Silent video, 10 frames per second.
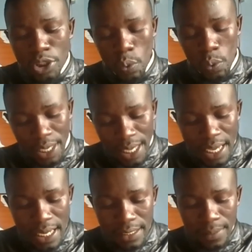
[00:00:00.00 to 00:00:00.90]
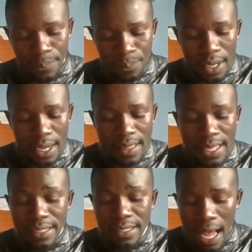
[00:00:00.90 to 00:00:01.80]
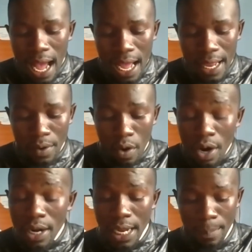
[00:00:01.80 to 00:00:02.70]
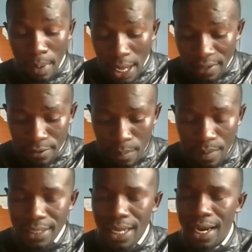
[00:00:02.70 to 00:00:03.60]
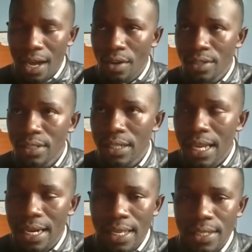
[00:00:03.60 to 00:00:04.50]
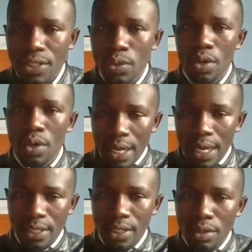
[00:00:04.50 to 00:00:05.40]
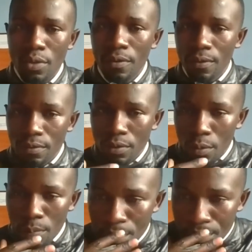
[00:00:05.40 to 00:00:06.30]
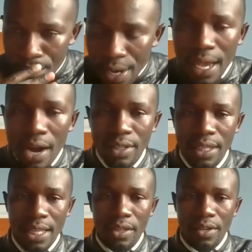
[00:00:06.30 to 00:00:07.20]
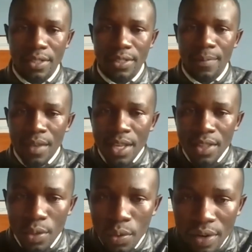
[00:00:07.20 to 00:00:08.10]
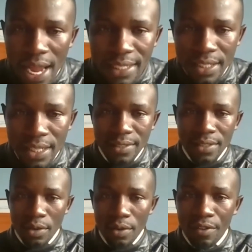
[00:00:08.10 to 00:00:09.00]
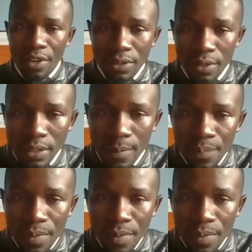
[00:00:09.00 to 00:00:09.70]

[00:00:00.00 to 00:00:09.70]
to Kids, this is an online platform that allows learners to create, to bring out their thoughts through writings, through visuals,